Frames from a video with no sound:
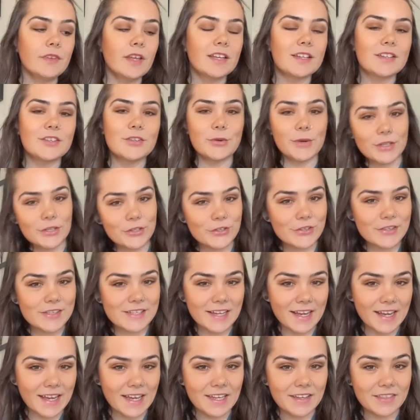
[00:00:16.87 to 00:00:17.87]
To
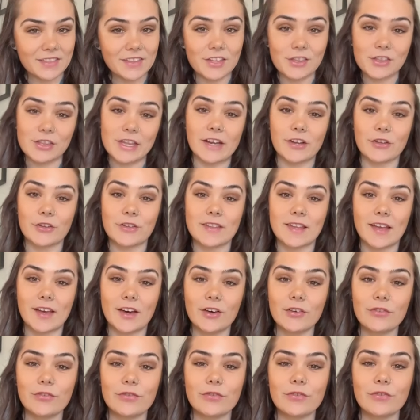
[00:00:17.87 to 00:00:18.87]
understand the shadow
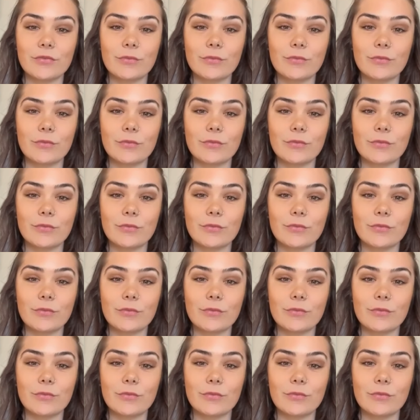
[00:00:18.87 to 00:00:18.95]
self,